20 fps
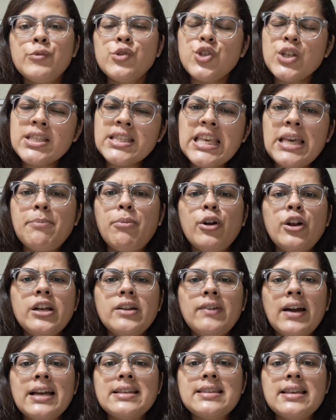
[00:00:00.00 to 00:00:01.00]
just keep on
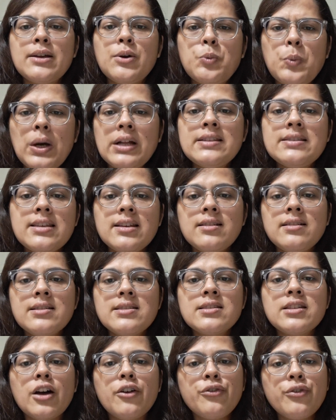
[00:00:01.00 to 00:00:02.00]
revising one single
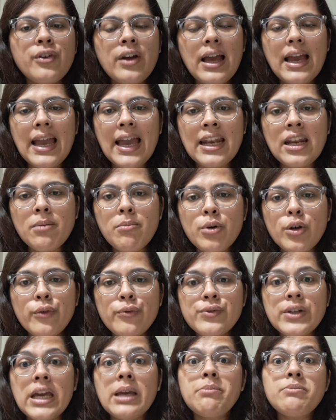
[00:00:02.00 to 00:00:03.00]
stuff a number
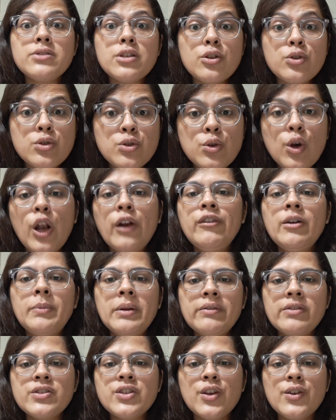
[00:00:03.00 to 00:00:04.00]
of times solve your
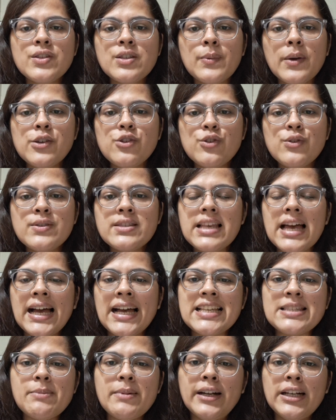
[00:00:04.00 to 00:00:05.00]
previous year's questions
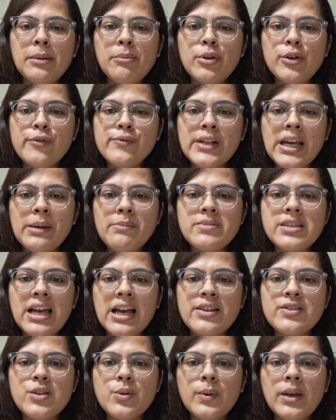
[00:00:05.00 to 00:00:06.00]
as many number of times
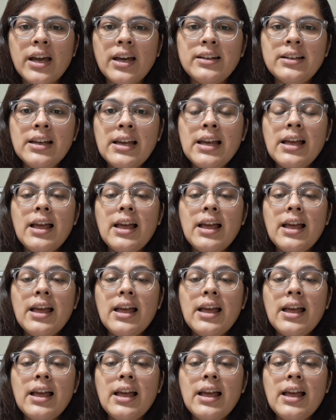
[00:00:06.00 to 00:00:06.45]
as you can